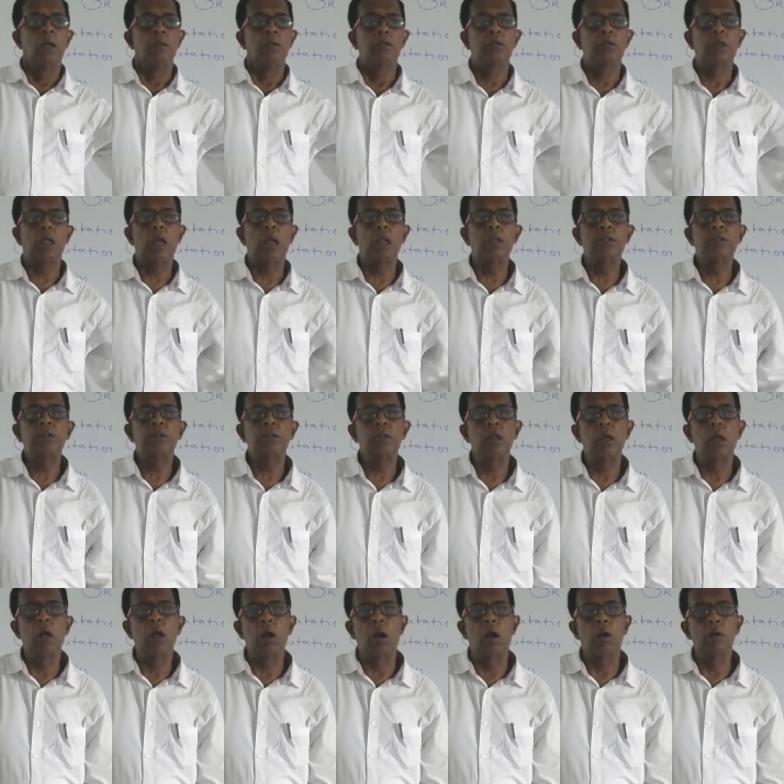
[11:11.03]

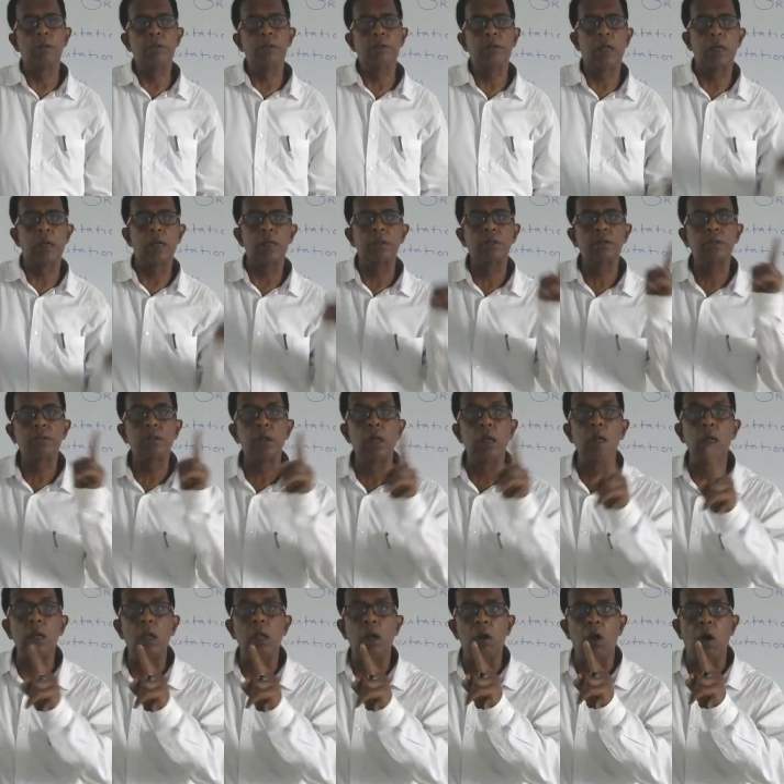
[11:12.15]
celestial or
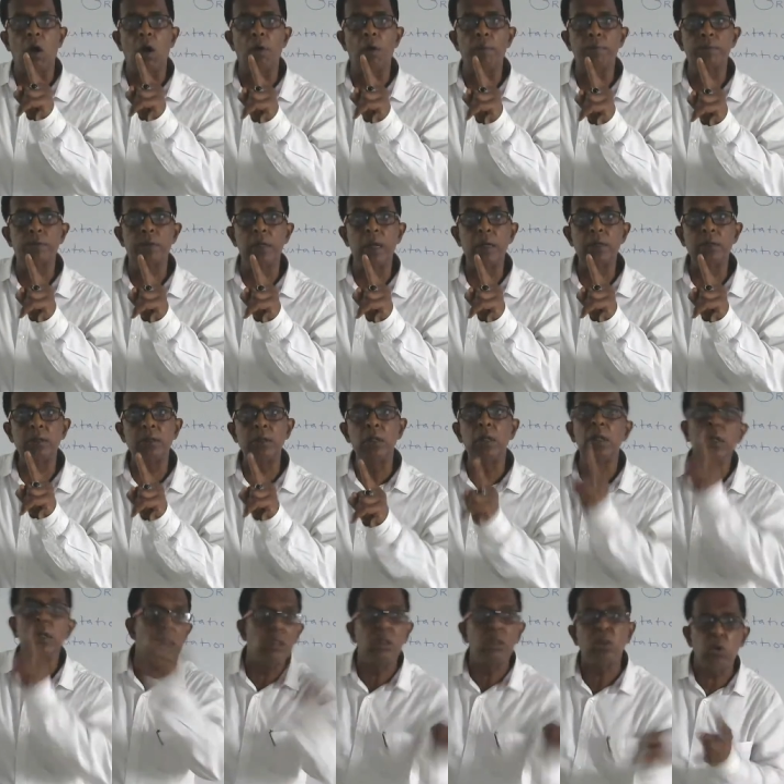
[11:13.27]
terrestrial object
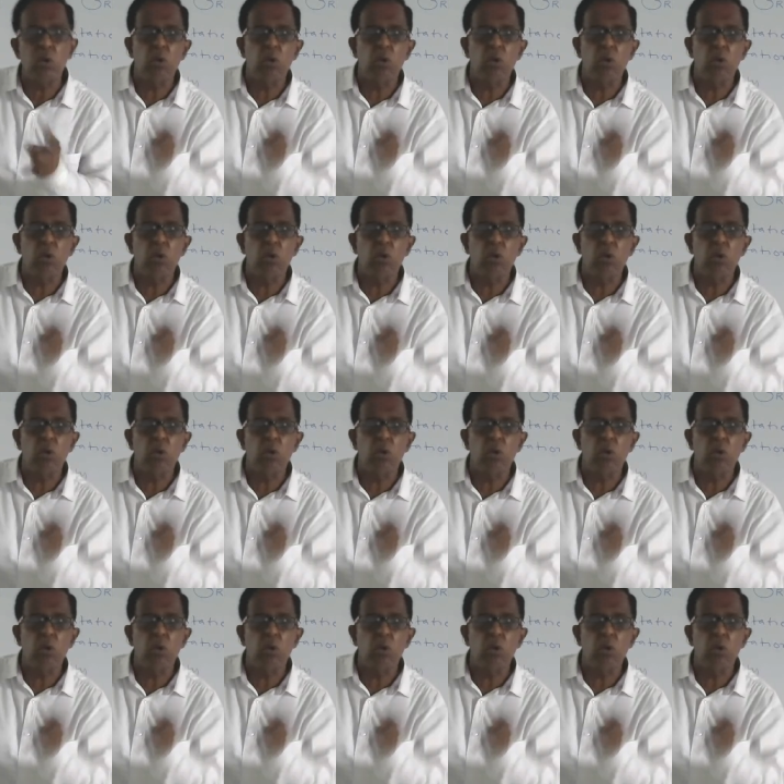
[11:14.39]
is